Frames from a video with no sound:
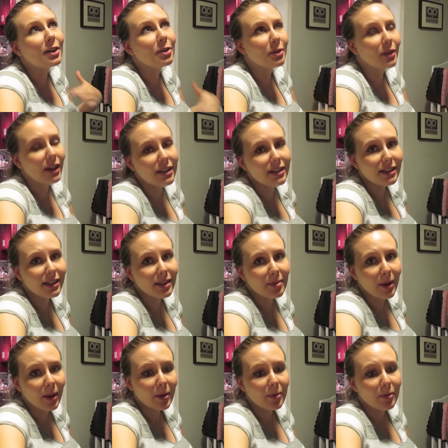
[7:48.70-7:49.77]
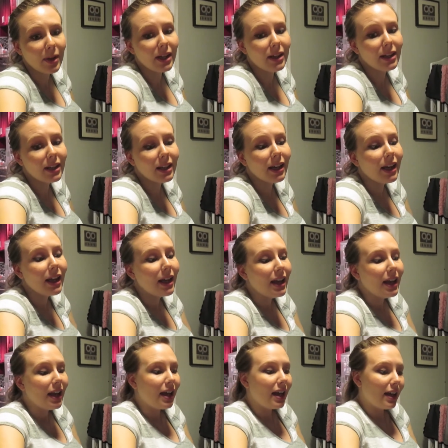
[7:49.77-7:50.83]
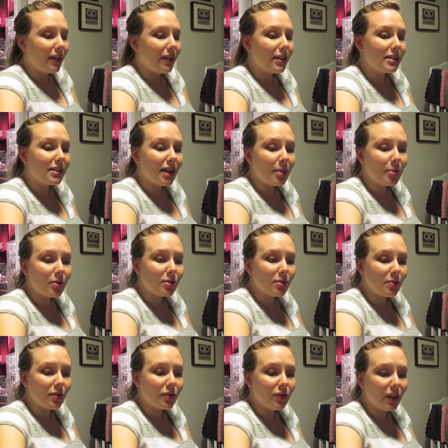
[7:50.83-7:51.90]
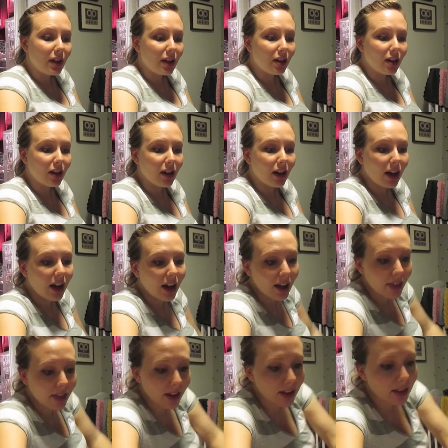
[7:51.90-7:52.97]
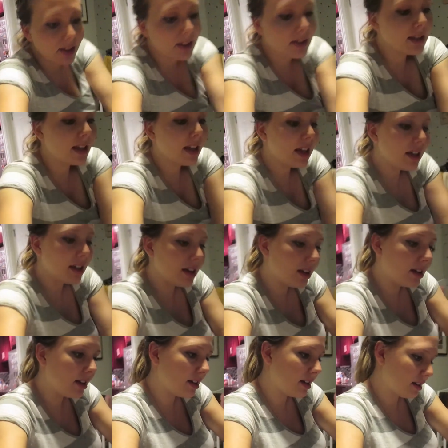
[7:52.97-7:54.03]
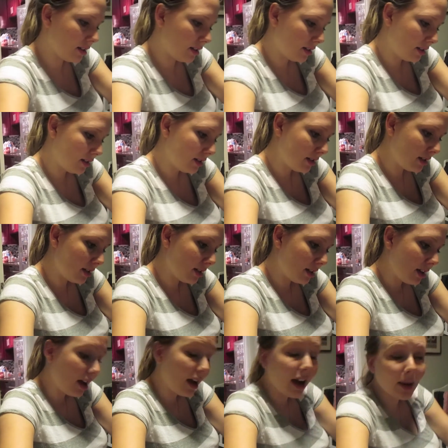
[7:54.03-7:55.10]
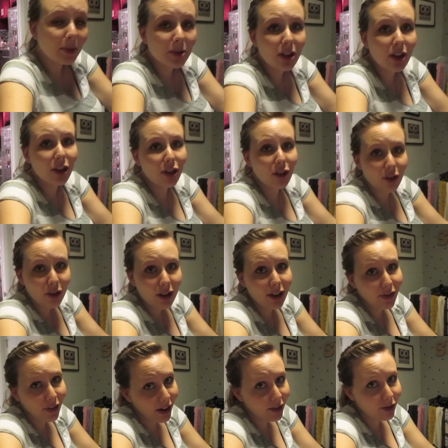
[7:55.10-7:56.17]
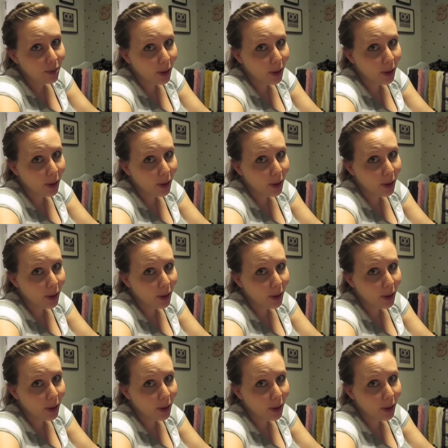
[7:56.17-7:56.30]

crazy amount of money these diapers will fit her, I think they say up to 35